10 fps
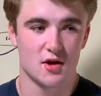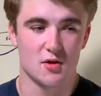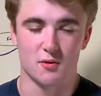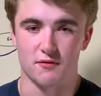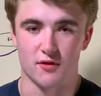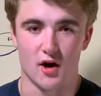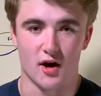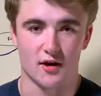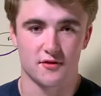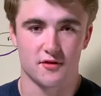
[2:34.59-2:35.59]
we've
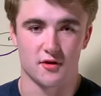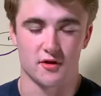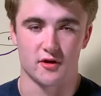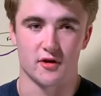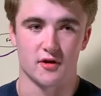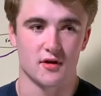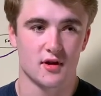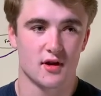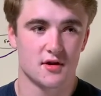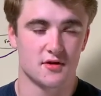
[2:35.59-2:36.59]
lost or
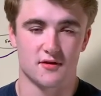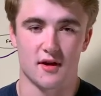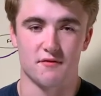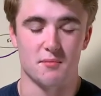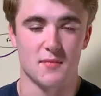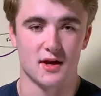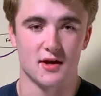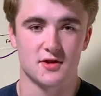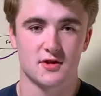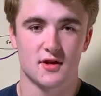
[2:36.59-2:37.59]
just have
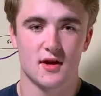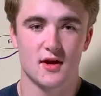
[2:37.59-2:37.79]
diminished,